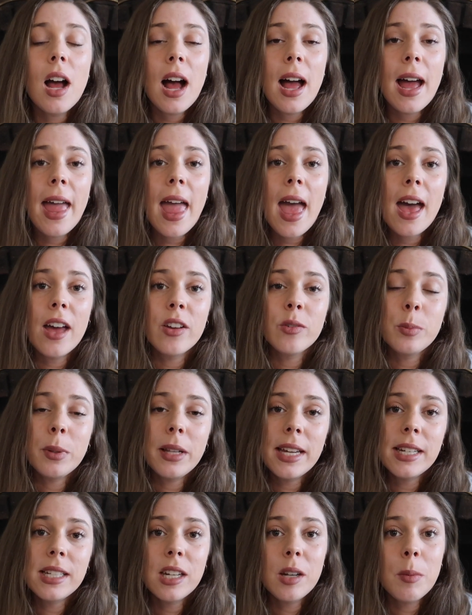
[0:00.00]
I have
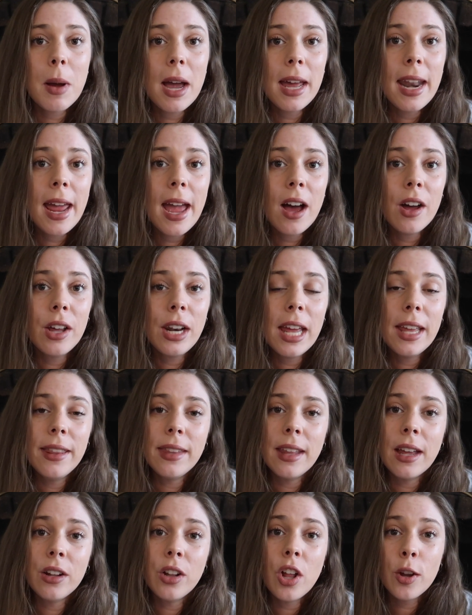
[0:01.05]
planted mine out
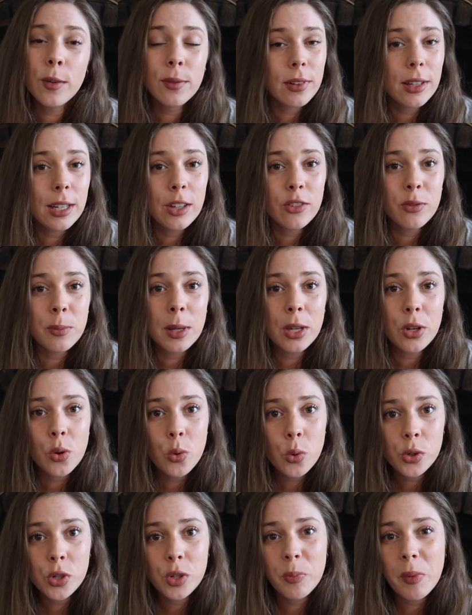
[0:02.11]
and they'll hopefully give me an
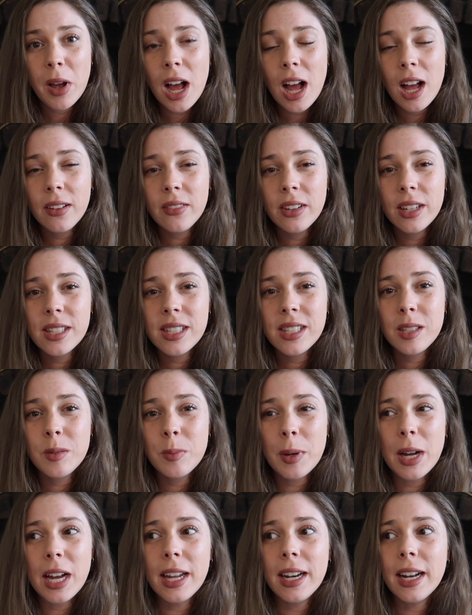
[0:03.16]
autumn
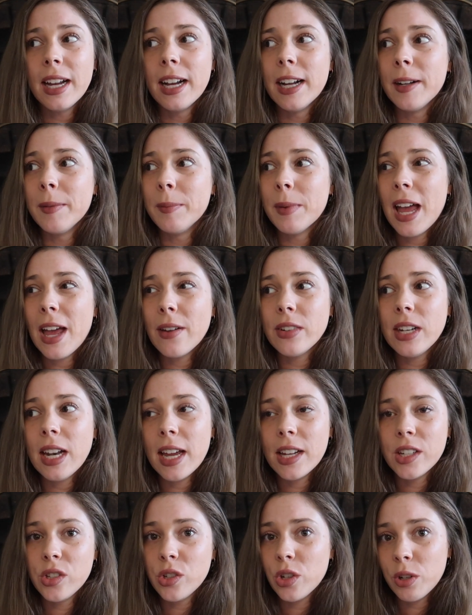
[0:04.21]
harvest, but I haven't
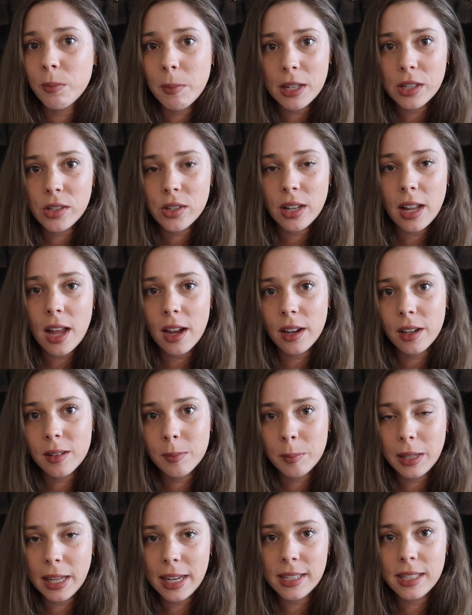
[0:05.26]
had too much luck
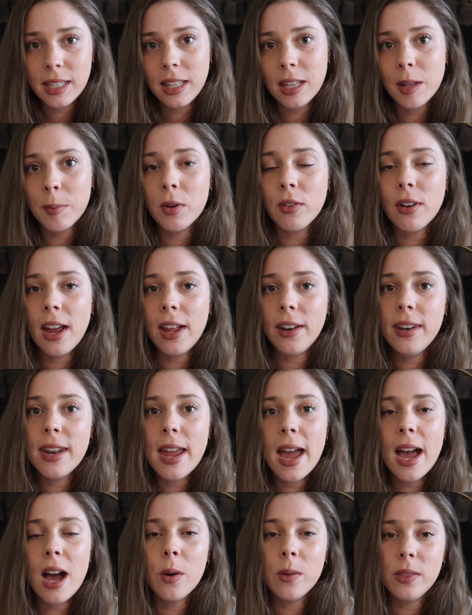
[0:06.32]
planting them around
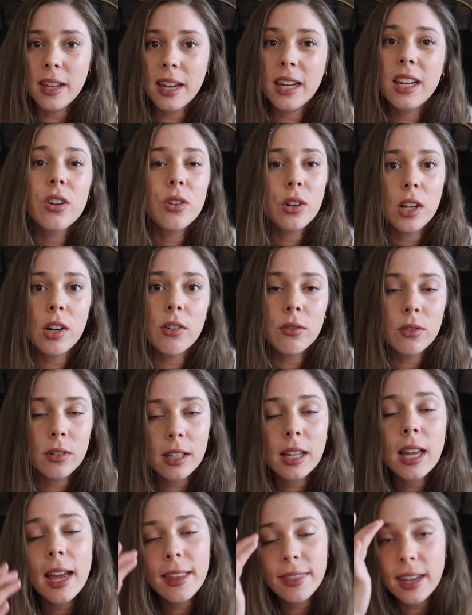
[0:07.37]
now and then
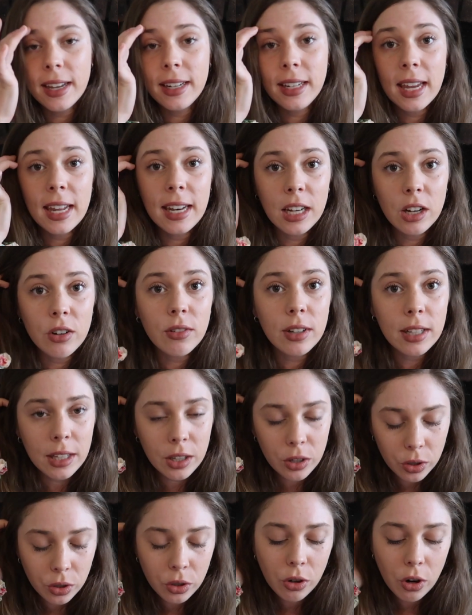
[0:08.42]
getting a really
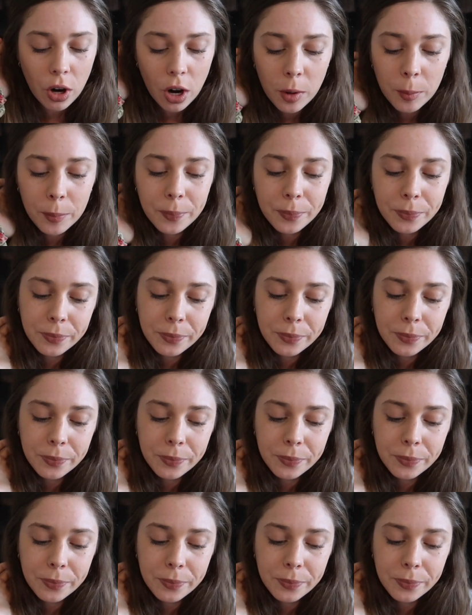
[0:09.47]
good crop.